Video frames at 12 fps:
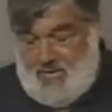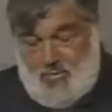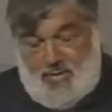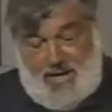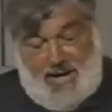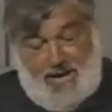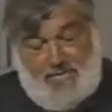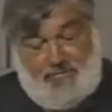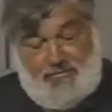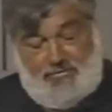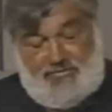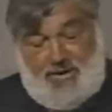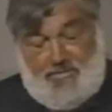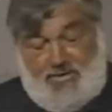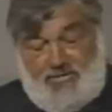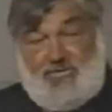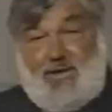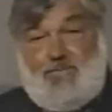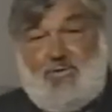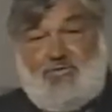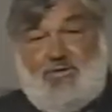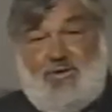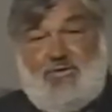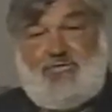we have some
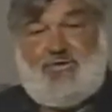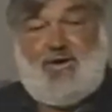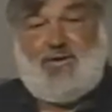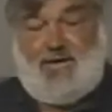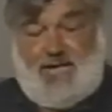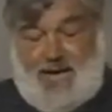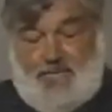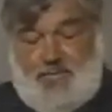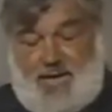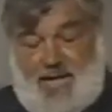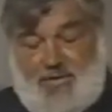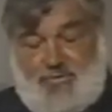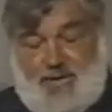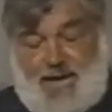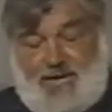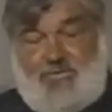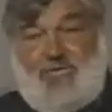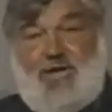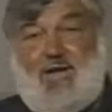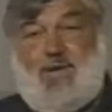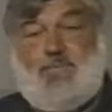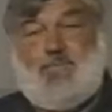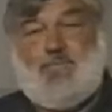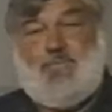exhibits here starting on page
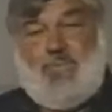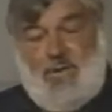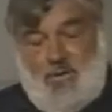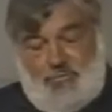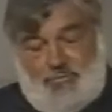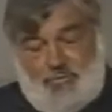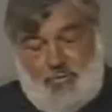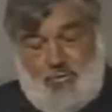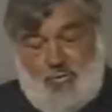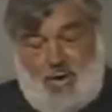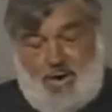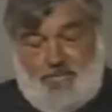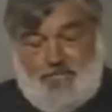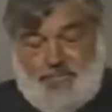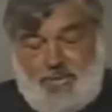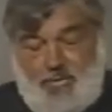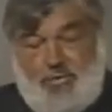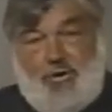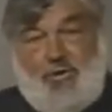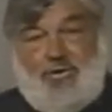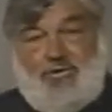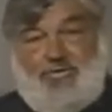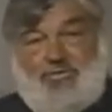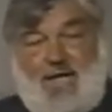19 through
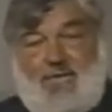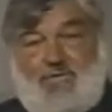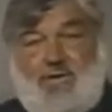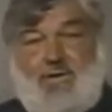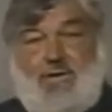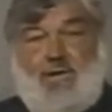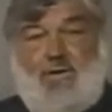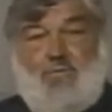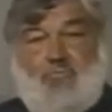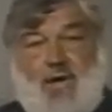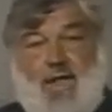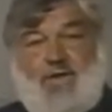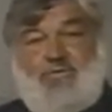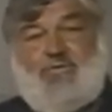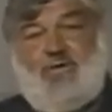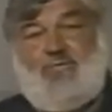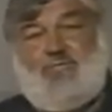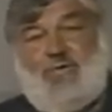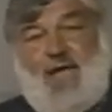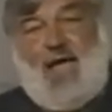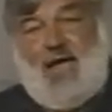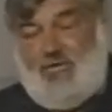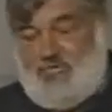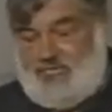37 relative to
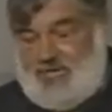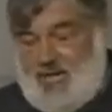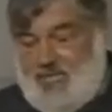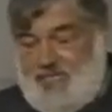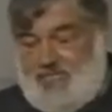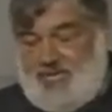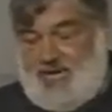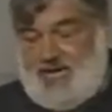how some of